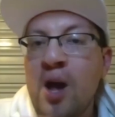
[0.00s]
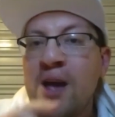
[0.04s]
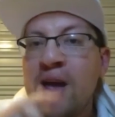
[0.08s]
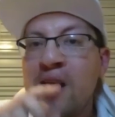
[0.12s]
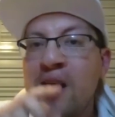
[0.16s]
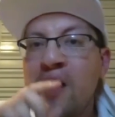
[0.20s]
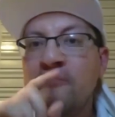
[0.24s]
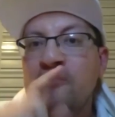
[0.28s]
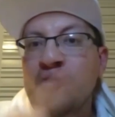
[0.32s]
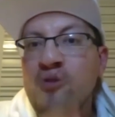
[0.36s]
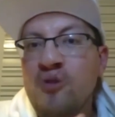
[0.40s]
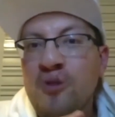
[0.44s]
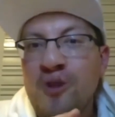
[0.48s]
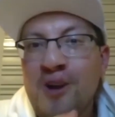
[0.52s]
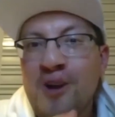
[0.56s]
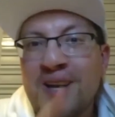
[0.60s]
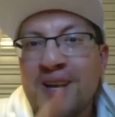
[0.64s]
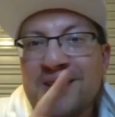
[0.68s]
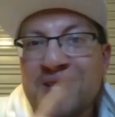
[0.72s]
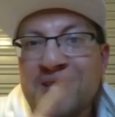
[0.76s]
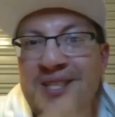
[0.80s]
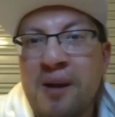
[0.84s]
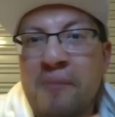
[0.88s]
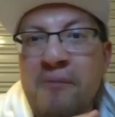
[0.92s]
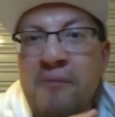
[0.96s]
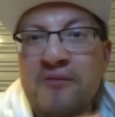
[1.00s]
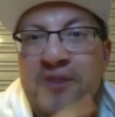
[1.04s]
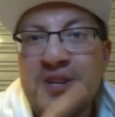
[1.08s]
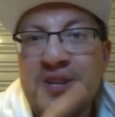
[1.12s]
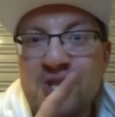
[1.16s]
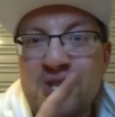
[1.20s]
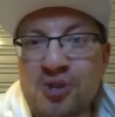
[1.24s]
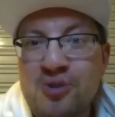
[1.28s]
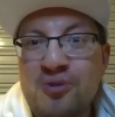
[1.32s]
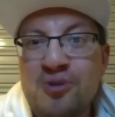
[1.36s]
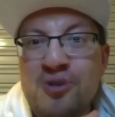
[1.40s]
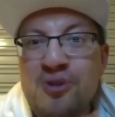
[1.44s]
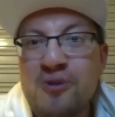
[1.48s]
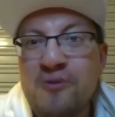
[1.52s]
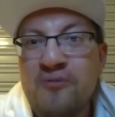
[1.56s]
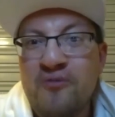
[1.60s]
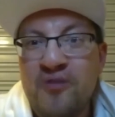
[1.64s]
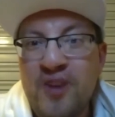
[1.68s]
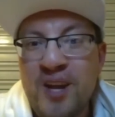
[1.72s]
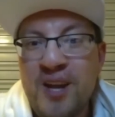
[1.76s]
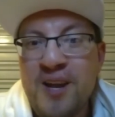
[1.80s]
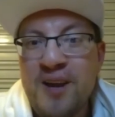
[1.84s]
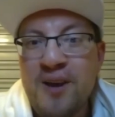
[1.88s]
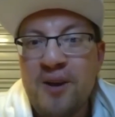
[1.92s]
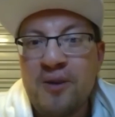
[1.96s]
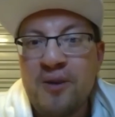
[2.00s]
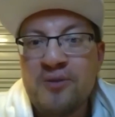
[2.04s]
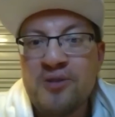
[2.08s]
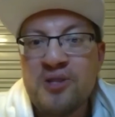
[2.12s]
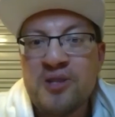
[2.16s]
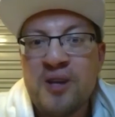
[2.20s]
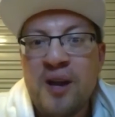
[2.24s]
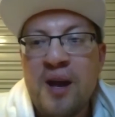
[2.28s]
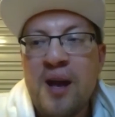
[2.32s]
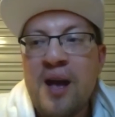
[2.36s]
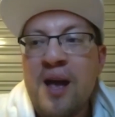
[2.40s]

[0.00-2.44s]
If you look at some of his YouTube videos,